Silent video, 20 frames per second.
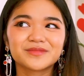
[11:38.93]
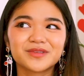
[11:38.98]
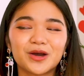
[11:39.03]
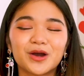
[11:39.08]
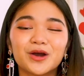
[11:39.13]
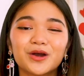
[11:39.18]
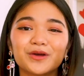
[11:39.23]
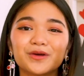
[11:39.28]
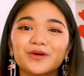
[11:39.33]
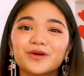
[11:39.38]

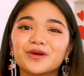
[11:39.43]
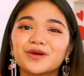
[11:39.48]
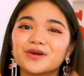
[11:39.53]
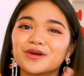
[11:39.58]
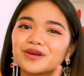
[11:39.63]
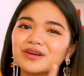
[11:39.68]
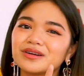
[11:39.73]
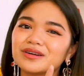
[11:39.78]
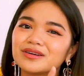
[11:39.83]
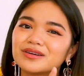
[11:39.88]

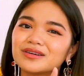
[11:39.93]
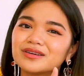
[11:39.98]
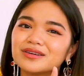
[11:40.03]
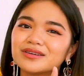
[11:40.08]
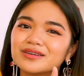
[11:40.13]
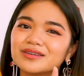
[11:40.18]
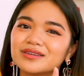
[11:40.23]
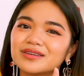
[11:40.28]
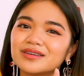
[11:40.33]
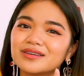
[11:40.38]
Her
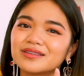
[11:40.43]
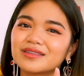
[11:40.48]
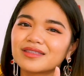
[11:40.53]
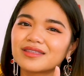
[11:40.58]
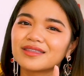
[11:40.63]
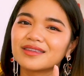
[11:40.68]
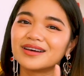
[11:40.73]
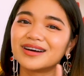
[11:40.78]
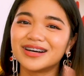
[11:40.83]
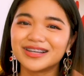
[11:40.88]

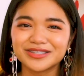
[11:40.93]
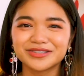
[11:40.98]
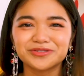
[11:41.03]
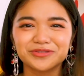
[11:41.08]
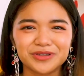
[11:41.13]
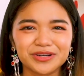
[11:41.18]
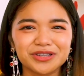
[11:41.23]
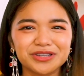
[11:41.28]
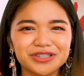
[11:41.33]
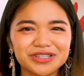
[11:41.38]

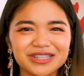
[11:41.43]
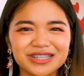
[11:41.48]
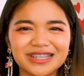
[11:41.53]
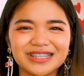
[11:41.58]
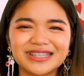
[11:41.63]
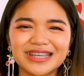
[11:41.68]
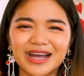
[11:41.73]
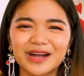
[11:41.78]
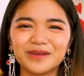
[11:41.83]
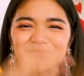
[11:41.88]
astrology
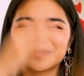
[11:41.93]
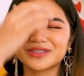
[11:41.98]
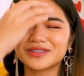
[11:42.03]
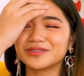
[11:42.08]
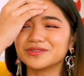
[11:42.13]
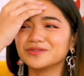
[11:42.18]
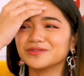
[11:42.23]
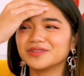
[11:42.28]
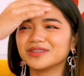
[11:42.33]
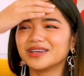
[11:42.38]
has
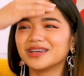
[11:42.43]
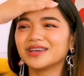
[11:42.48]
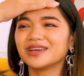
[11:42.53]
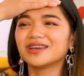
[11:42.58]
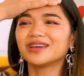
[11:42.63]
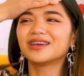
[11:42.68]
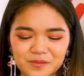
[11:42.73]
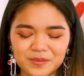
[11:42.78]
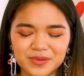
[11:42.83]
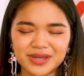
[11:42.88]
absolutely
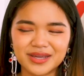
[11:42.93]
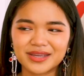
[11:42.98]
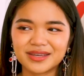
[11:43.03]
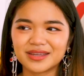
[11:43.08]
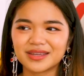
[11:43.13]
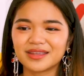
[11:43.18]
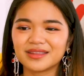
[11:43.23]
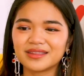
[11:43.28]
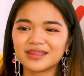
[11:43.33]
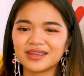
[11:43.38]

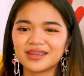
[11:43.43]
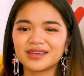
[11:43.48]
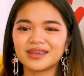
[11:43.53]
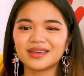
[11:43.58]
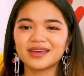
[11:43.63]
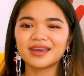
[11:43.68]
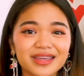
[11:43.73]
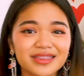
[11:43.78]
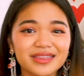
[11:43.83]
been the